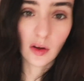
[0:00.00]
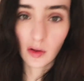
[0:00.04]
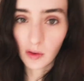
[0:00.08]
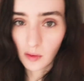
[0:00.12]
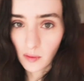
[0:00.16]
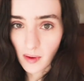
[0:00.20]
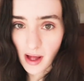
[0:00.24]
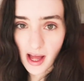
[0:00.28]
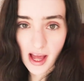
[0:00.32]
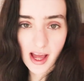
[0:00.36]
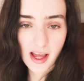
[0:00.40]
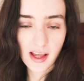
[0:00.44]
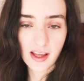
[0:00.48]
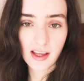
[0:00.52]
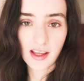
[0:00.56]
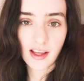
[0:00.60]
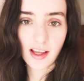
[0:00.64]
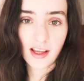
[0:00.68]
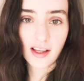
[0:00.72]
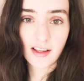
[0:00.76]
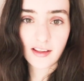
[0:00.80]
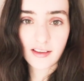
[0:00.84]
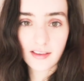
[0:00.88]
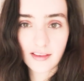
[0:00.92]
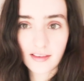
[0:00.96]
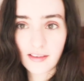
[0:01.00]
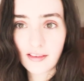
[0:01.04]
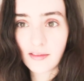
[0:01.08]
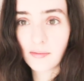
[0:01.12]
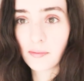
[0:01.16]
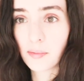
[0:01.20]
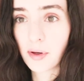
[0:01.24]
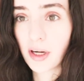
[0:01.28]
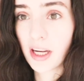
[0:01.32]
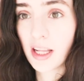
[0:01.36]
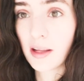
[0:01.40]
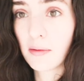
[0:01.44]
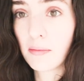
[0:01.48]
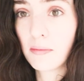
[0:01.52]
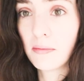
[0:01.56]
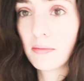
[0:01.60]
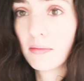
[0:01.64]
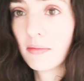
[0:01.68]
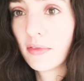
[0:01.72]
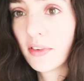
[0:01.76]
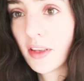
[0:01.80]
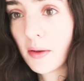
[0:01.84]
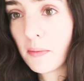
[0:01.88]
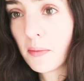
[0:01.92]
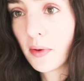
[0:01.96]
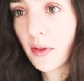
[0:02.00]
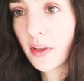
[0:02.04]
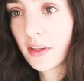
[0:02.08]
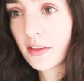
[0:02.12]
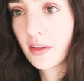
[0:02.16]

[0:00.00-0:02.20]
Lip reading: hallway is pretty simple.